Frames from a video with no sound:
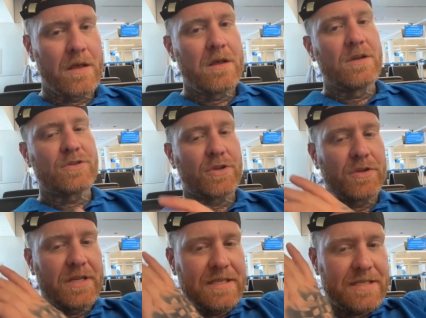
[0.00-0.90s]
So you
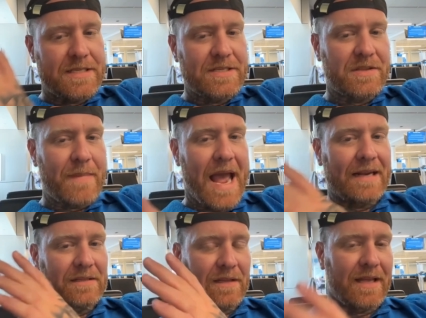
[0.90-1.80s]
need to
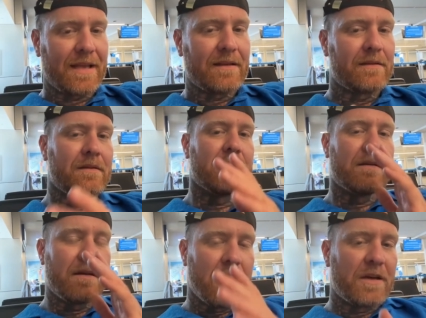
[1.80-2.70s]
systematically
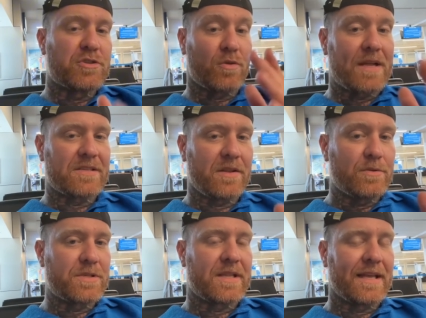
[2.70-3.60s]
address
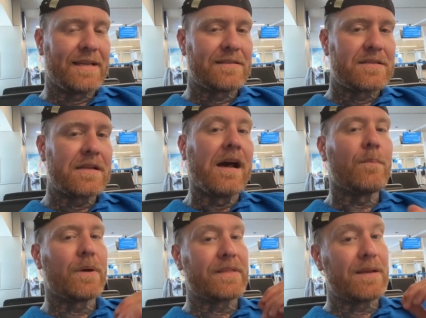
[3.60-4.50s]
those things.
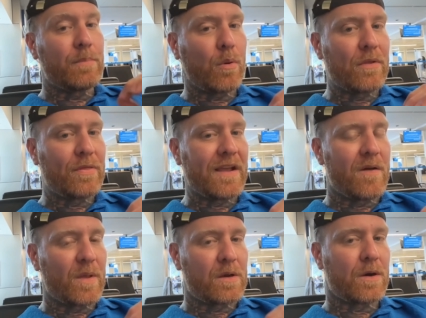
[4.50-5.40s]
But the important thing on
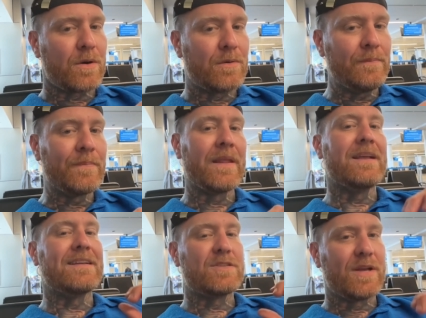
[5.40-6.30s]
the call
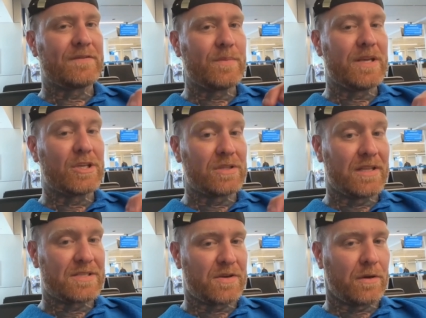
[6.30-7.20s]
is you have to be a good
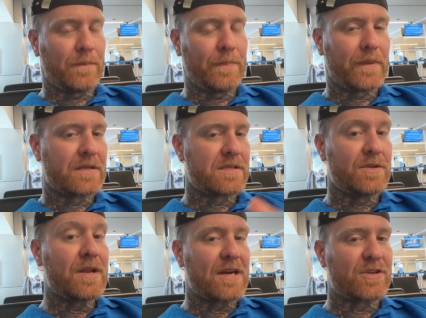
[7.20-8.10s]
listener, because then you
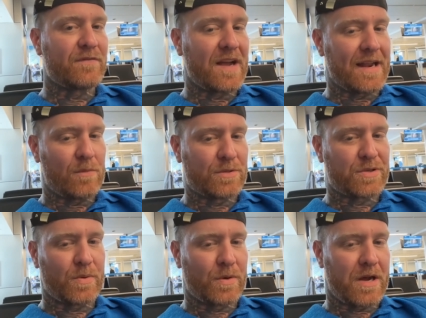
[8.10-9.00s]
can actually find out what's
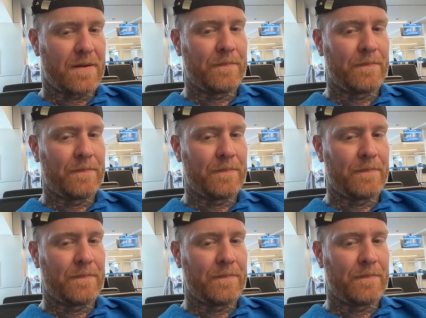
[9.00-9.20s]
going on.